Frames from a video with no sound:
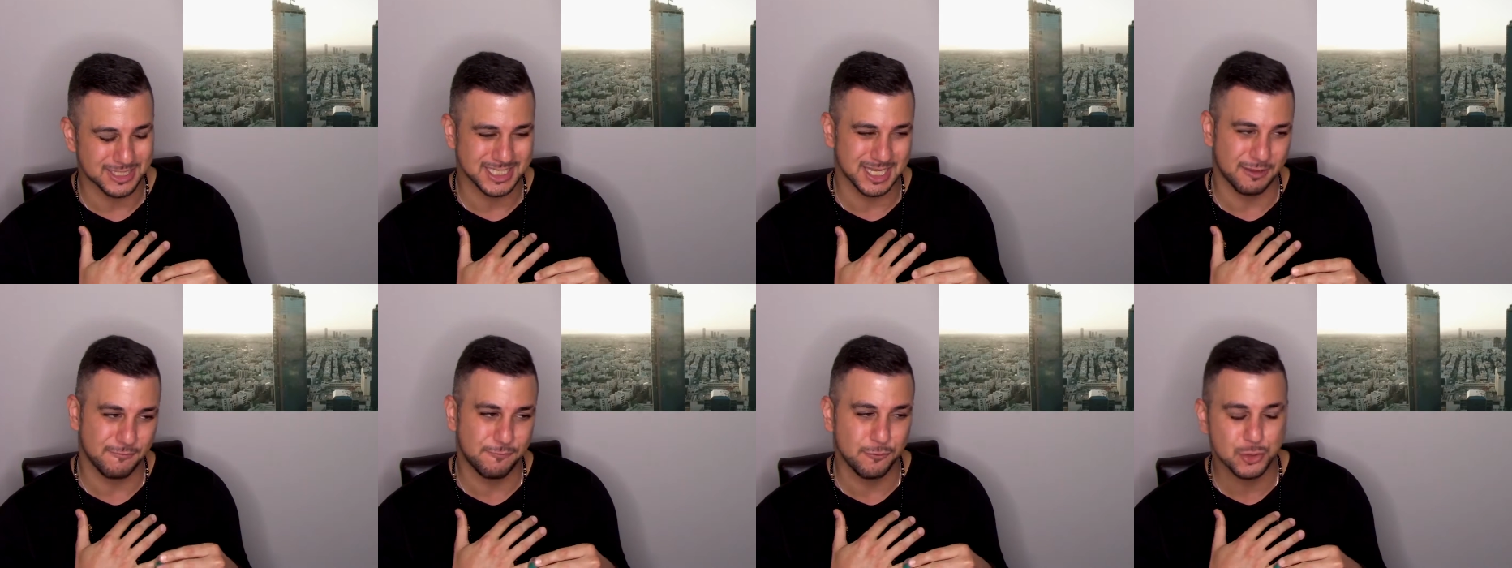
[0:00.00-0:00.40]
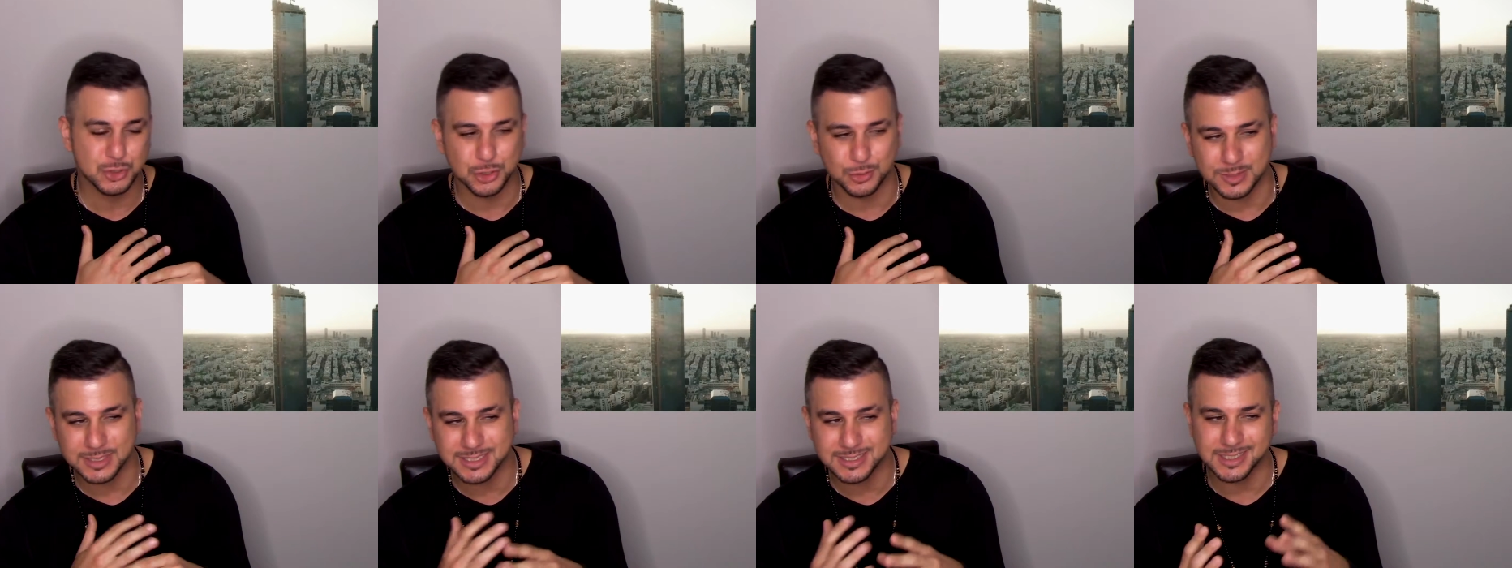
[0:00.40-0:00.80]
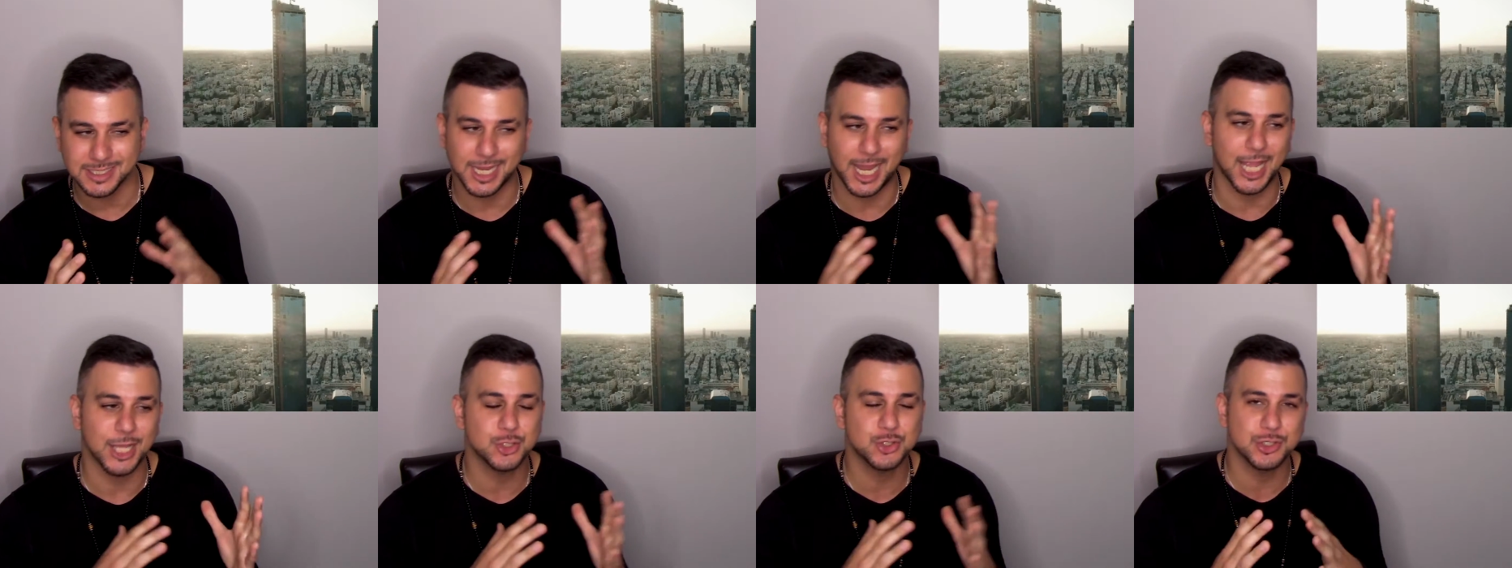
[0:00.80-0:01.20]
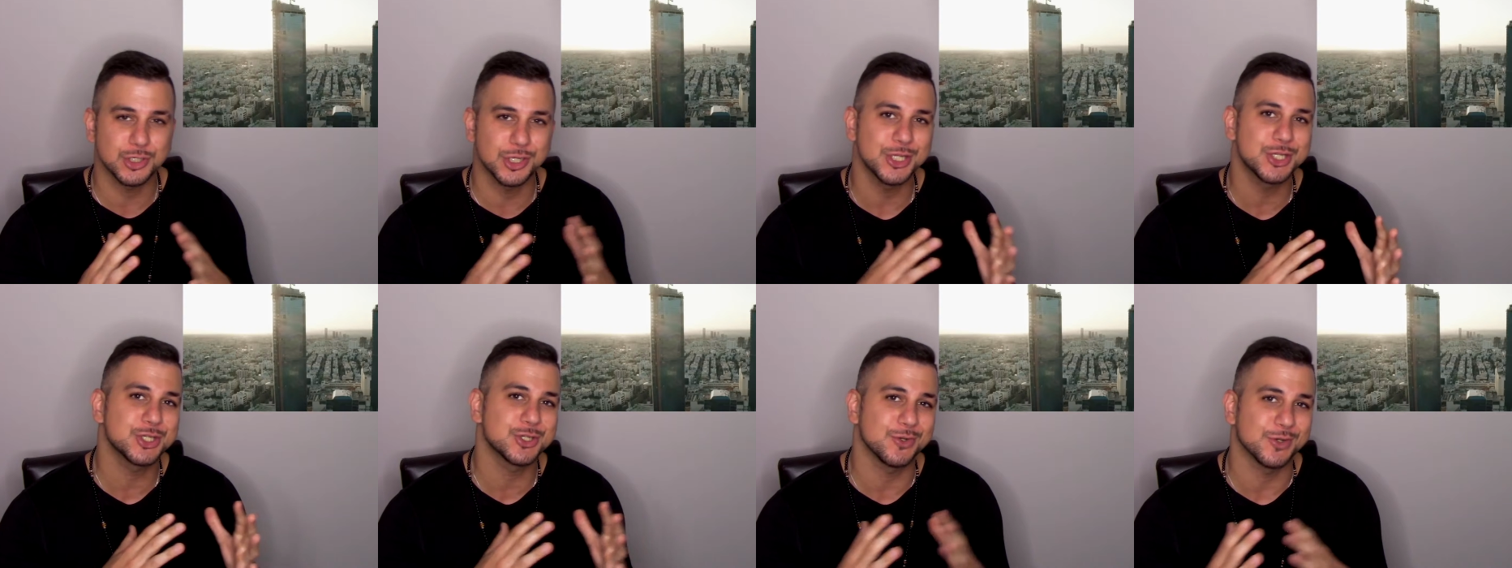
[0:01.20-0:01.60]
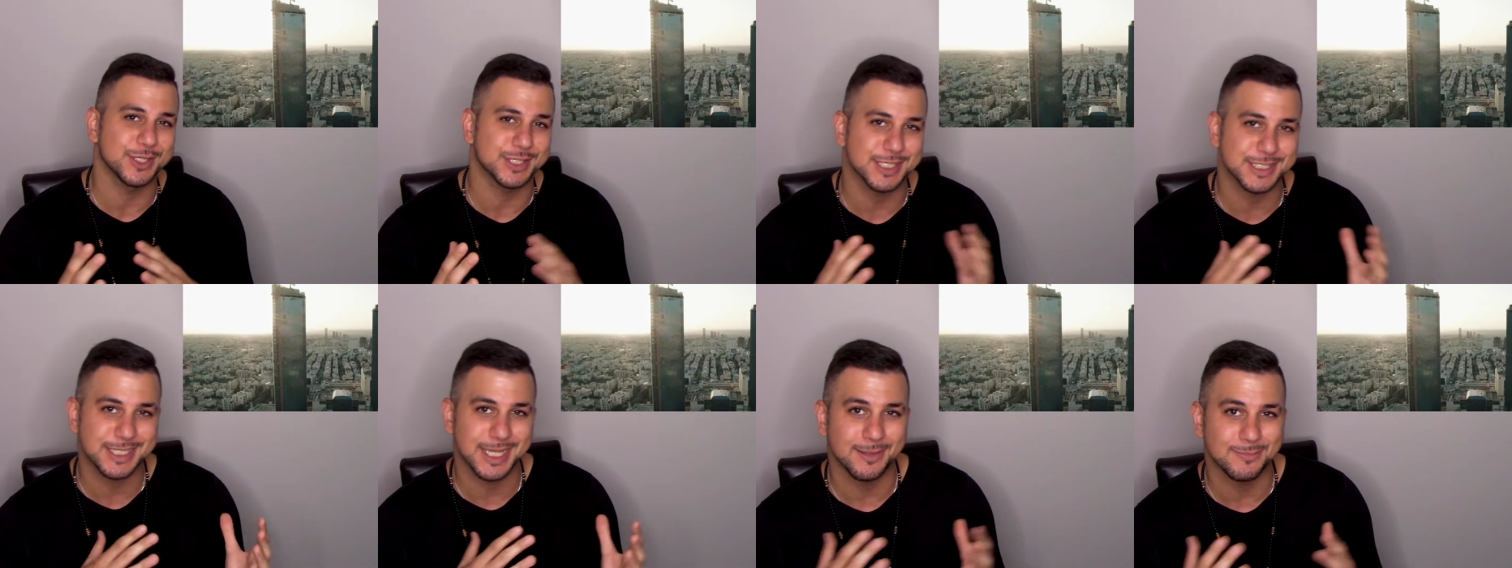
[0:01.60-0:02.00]
It's like futuristic and traditional at
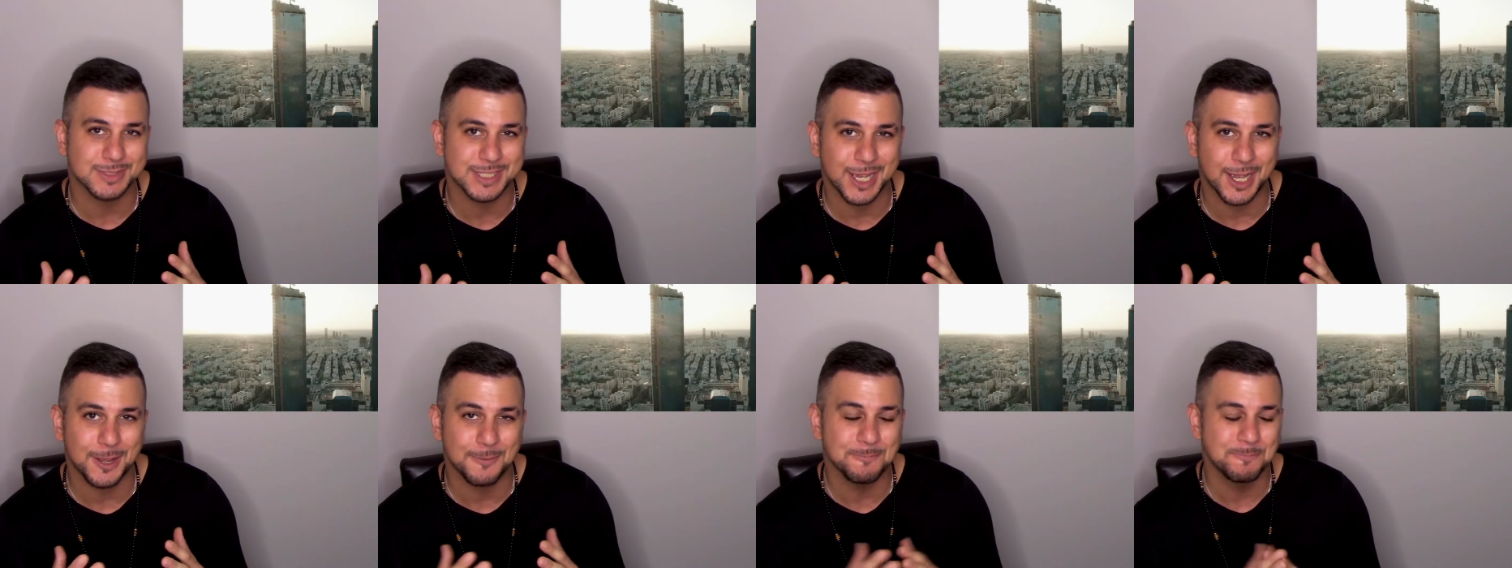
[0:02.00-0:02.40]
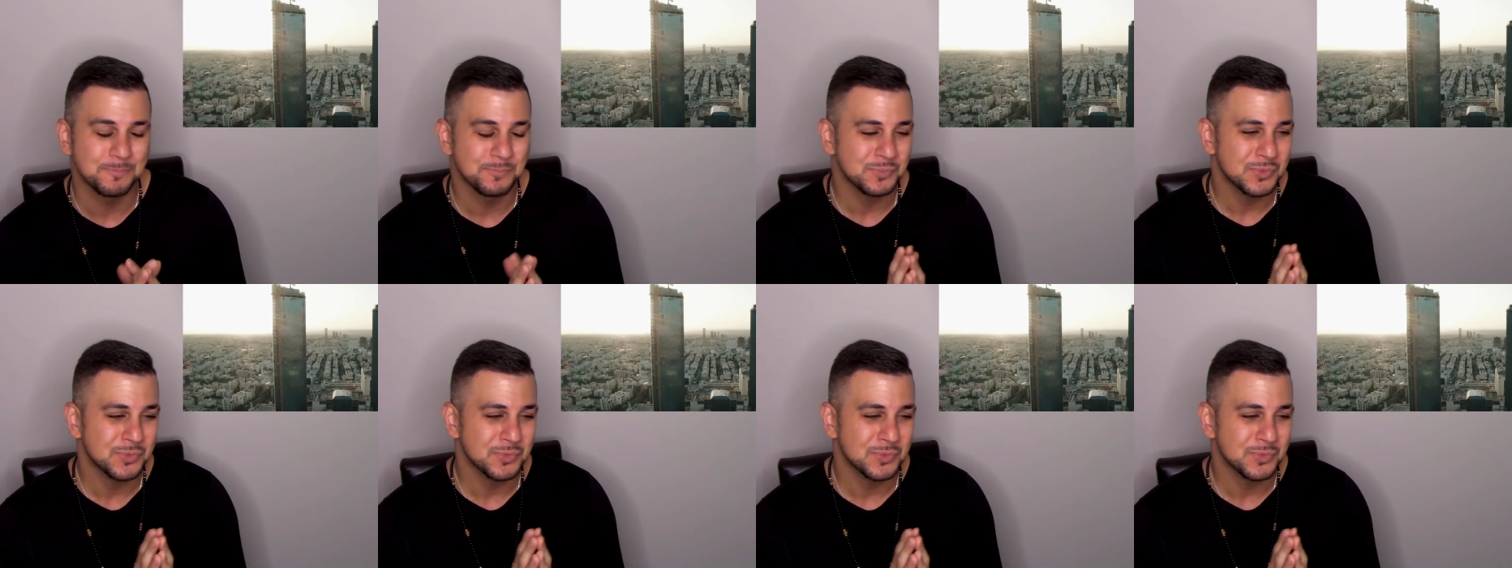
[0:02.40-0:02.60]
the same time.